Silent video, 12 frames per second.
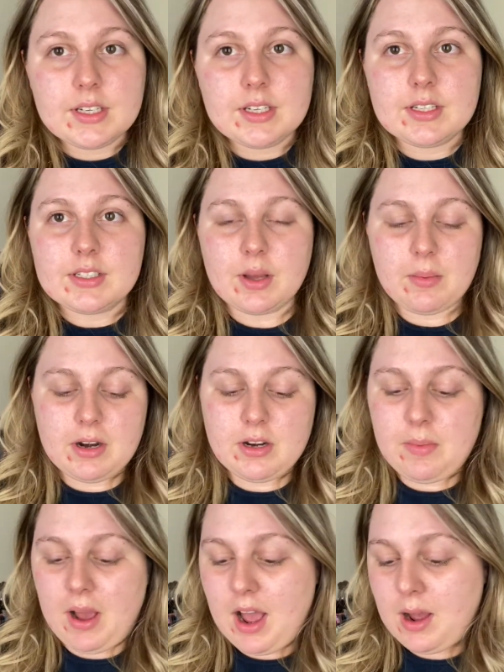So I'm going to do
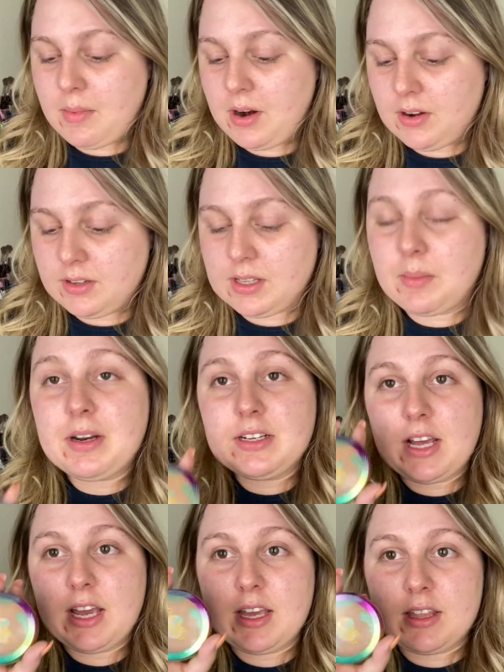my eyebrows. I'm going to
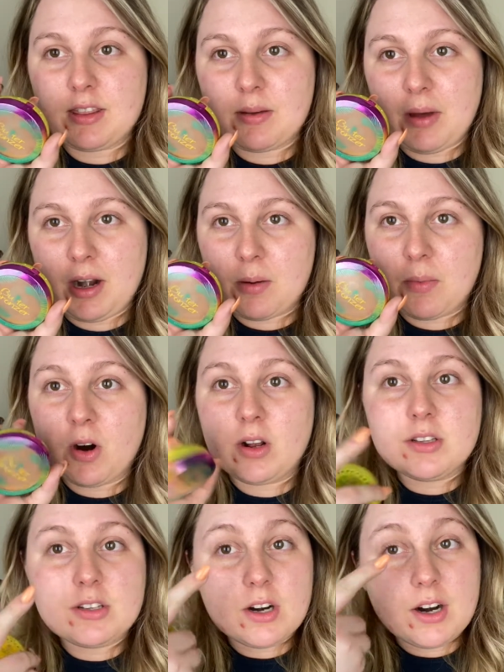take the butter
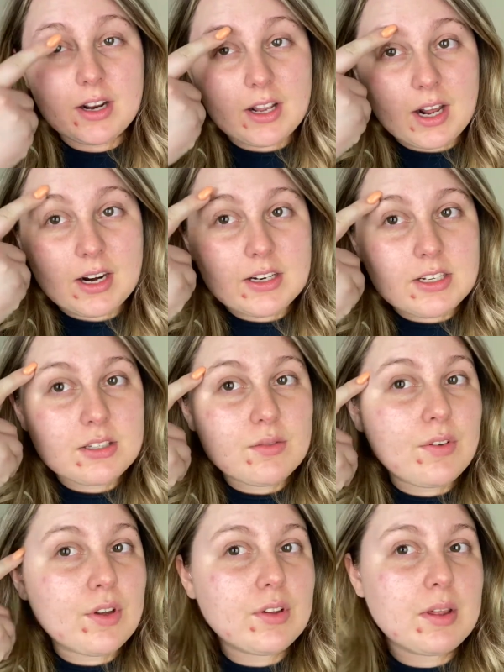bronzer and kind of just
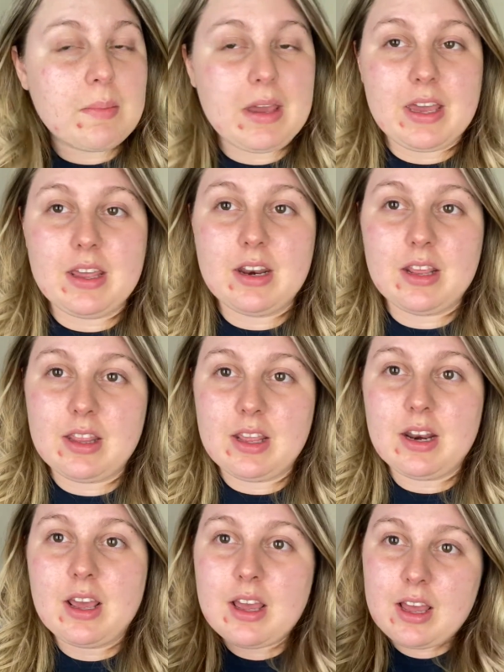fill them in. And then
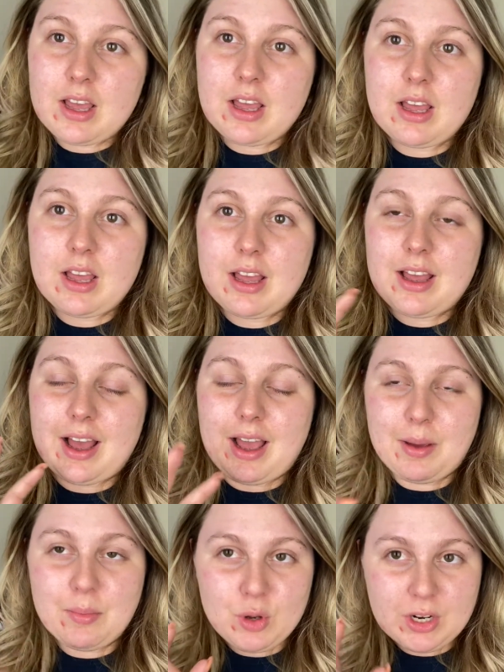
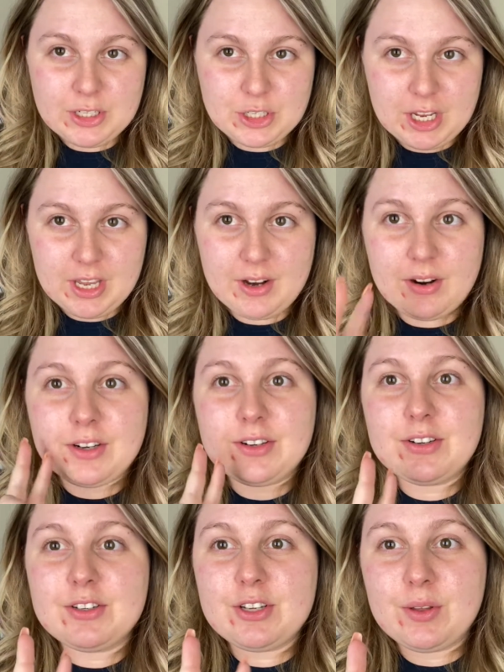I'm going to cheat
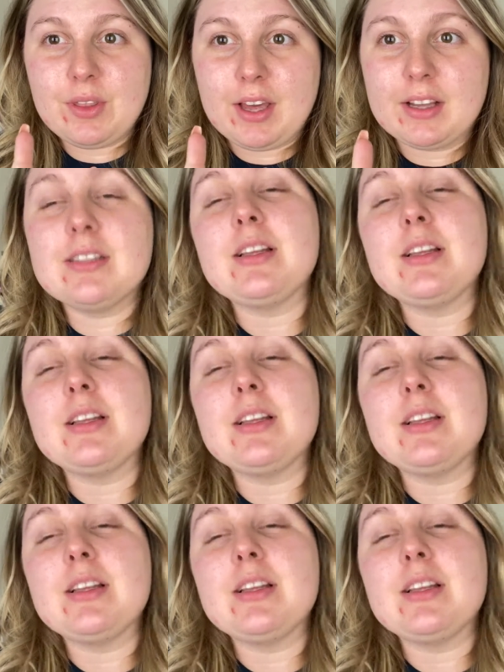on two things.